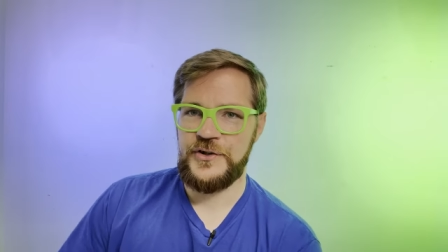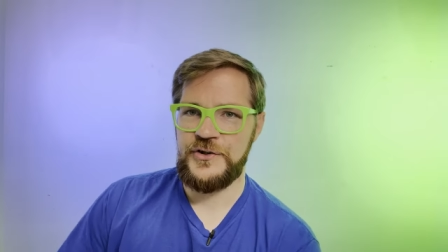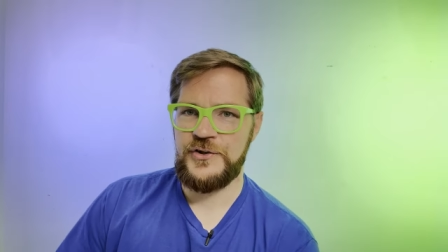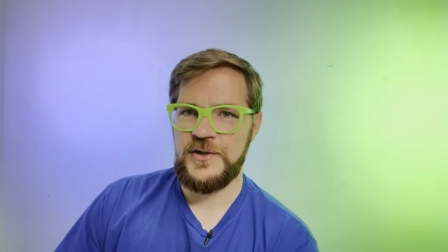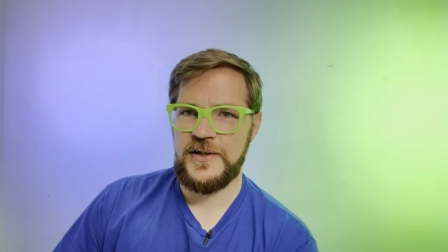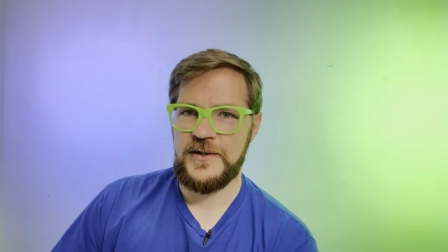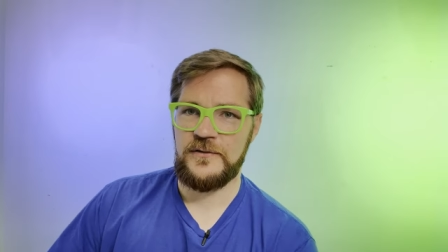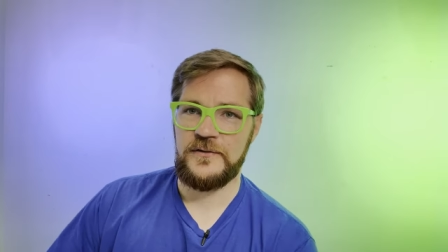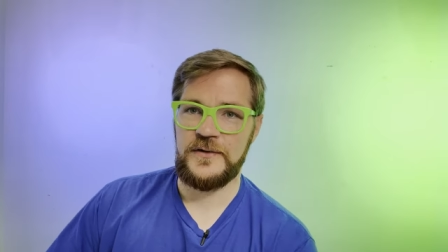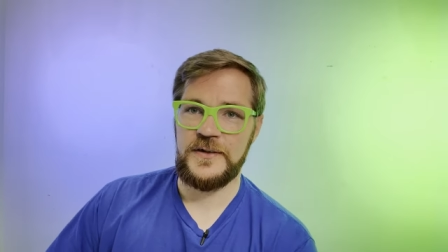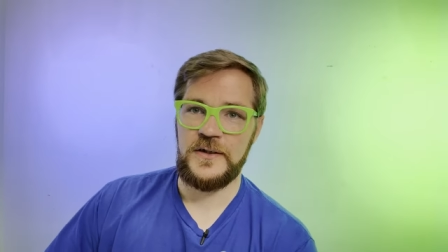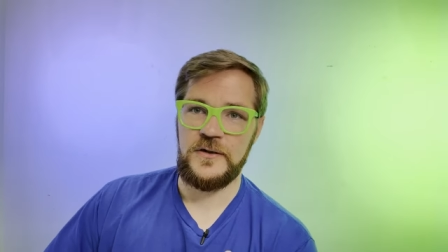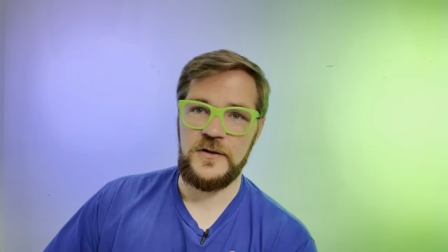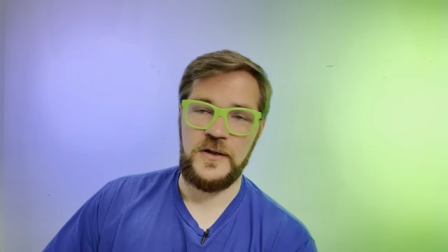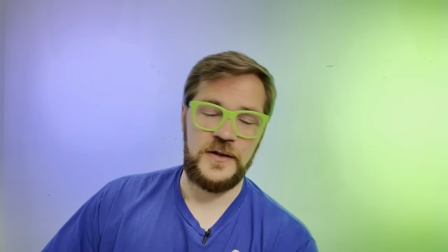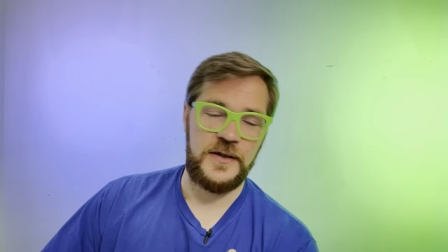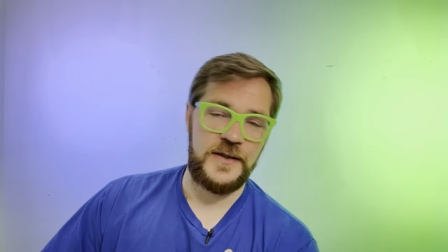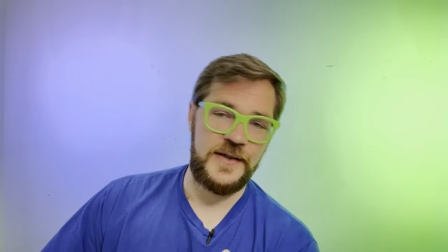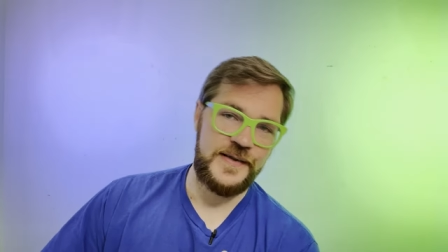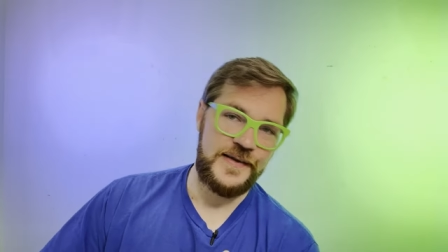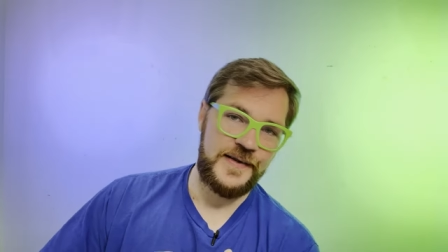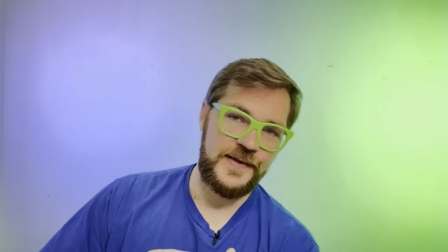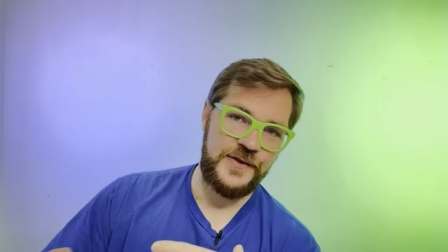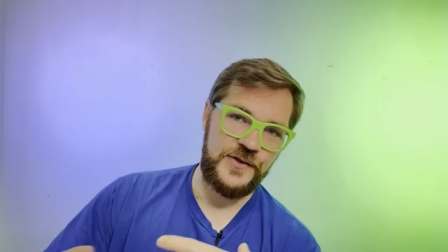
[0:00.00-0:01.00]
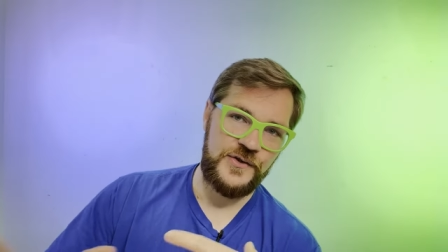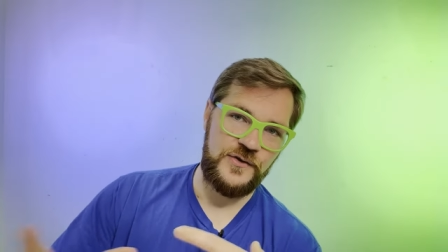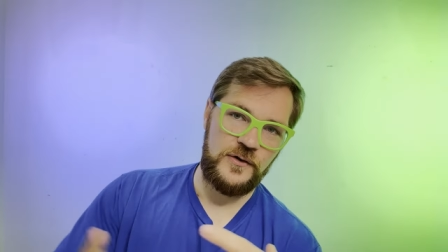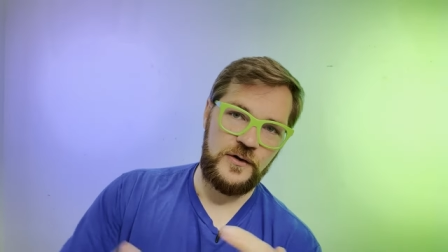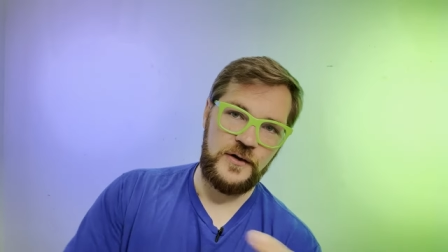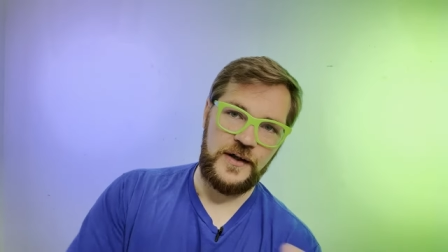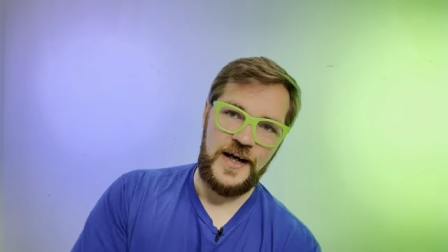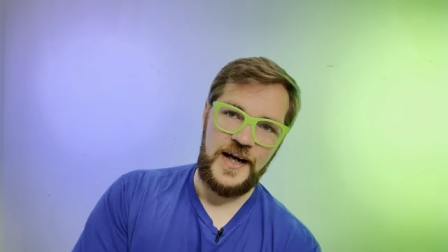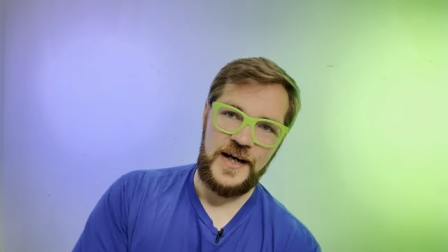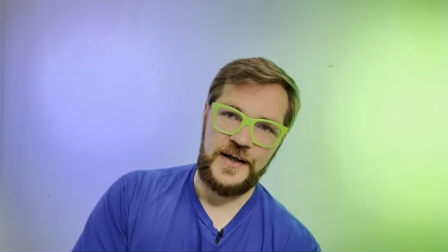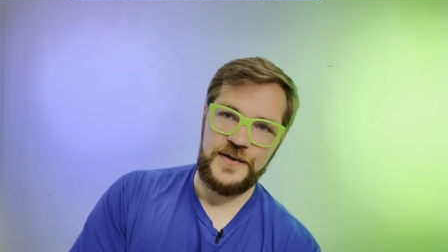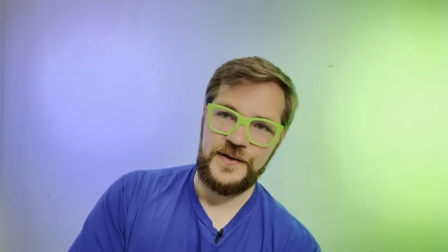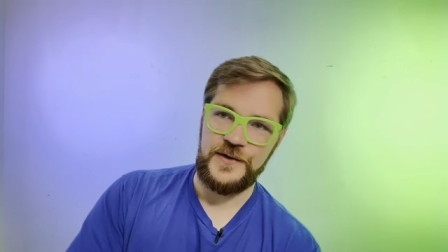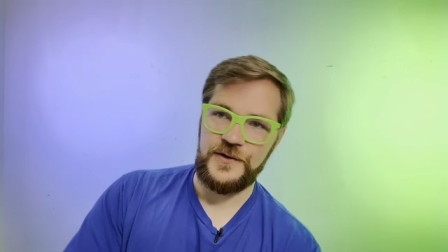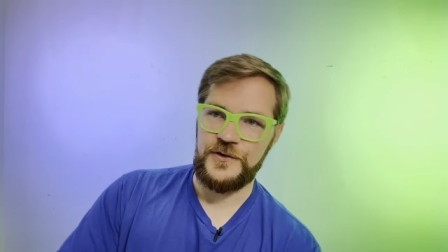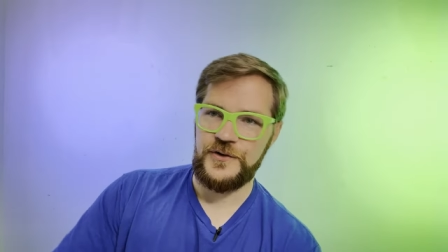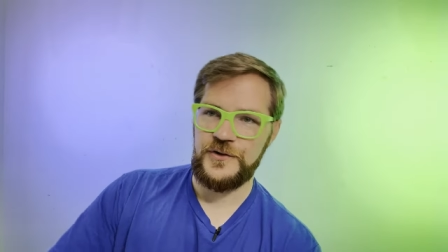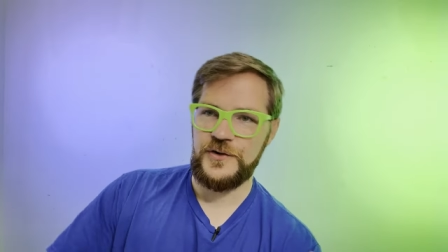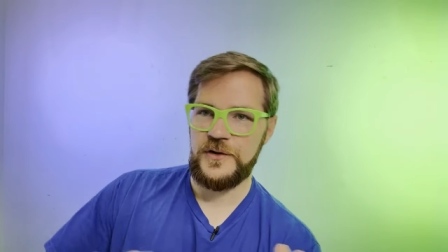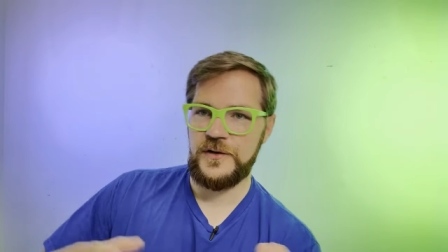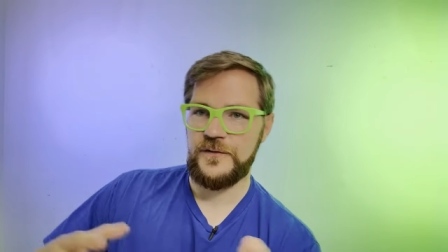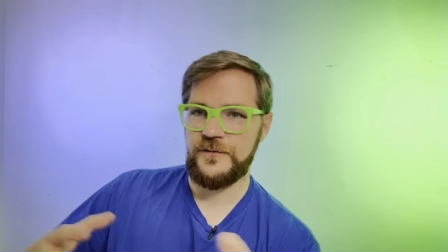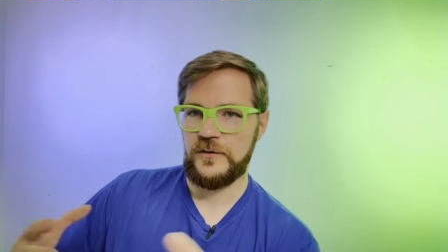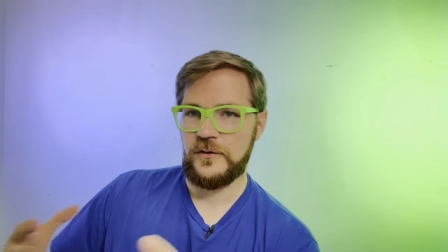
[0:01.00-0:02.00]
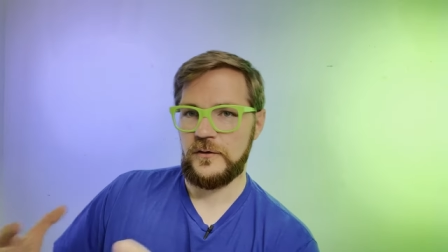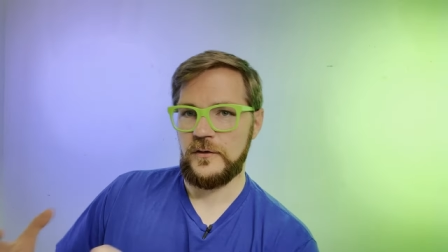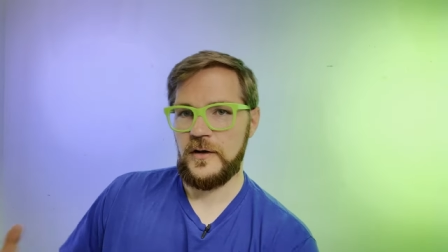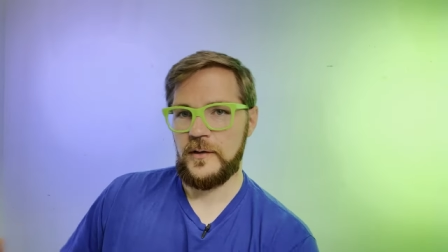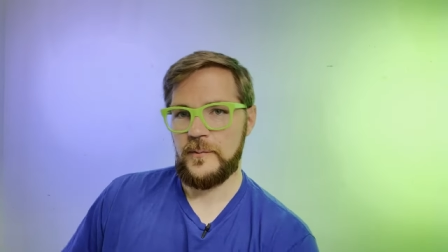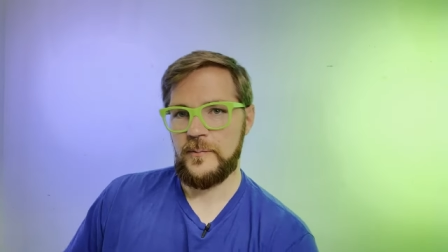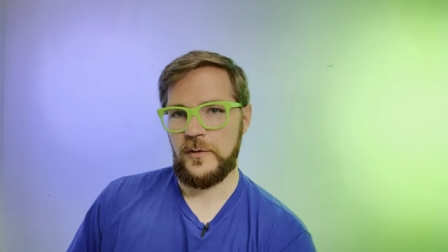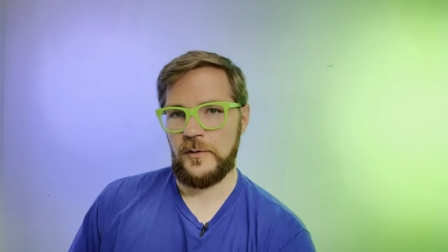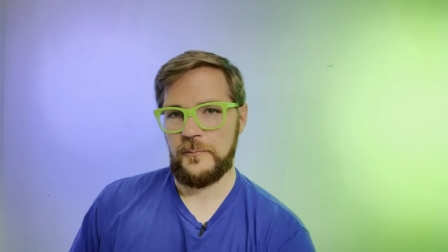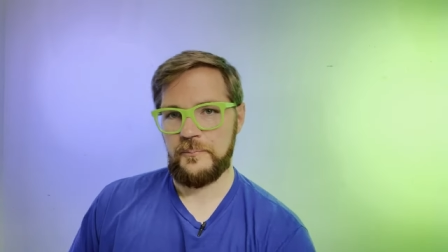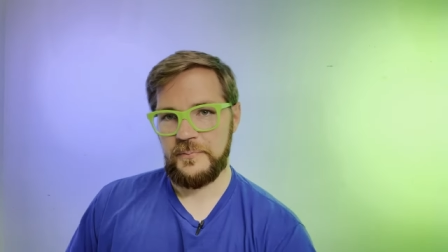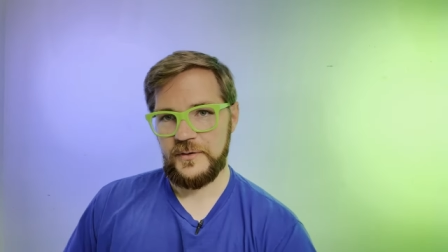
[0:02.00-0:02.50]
Generally, you're not going to see a strong axis shift or a lot more